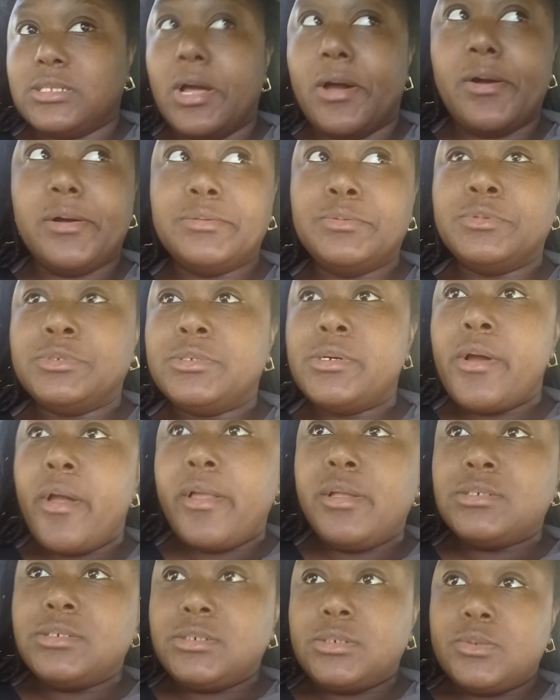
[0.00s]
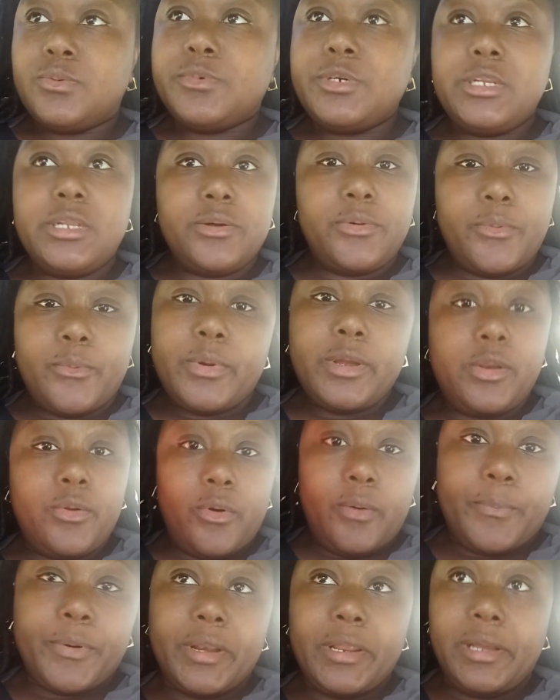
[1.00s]
So we doing
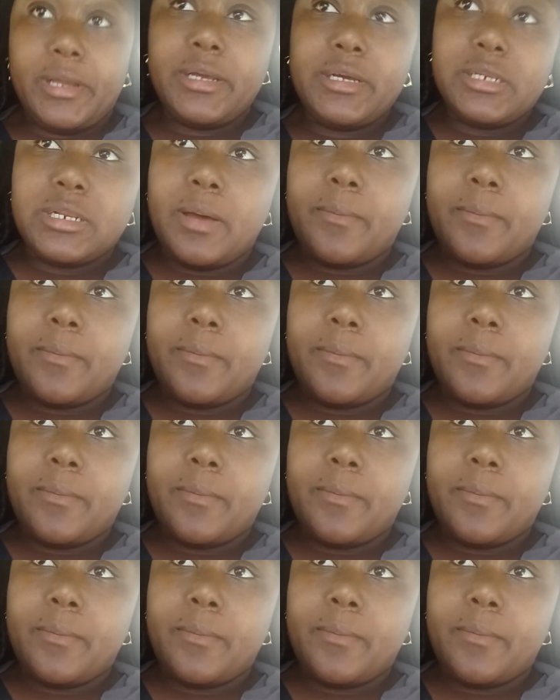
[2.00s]
pretty good.